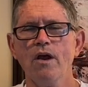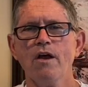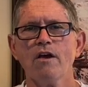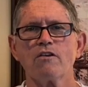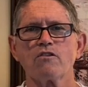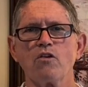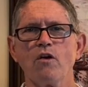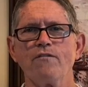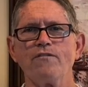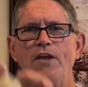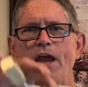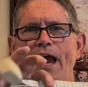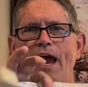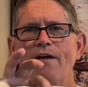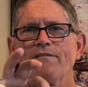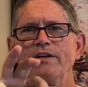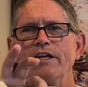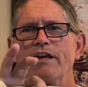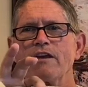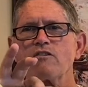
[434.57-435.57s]
So if you
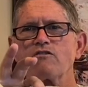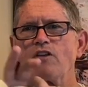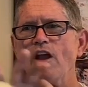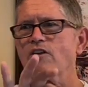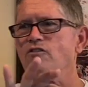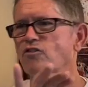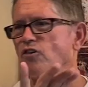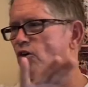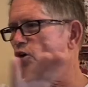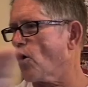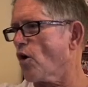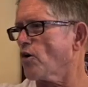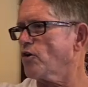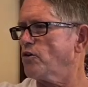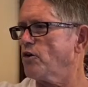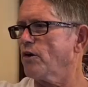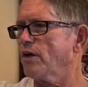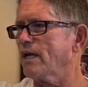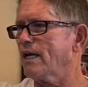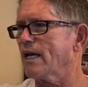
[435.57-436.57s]
have an extension cord,
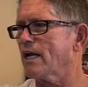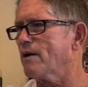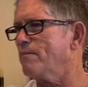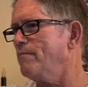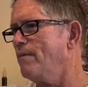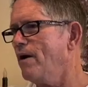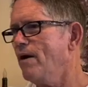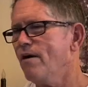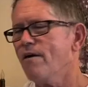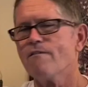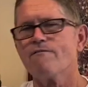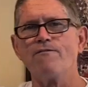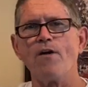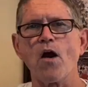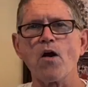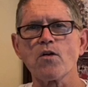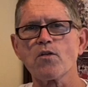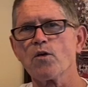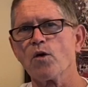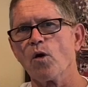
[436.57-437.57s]
you can get them
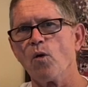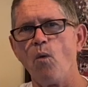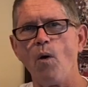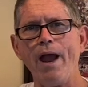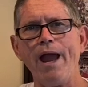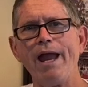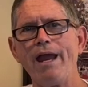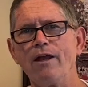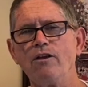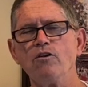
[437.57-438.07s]
farther away,